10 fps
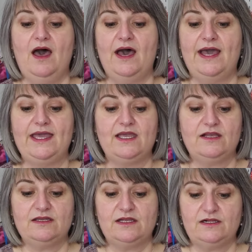I
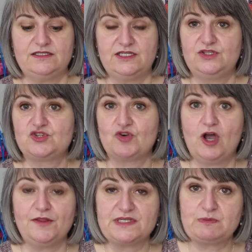did the
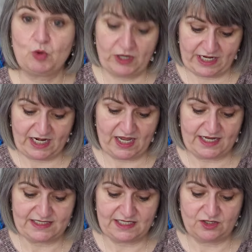draw this morning.
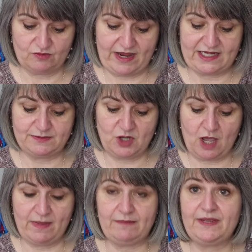I did a random
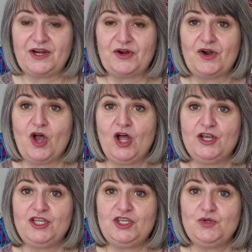comment picker
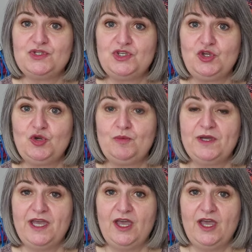on YouTube.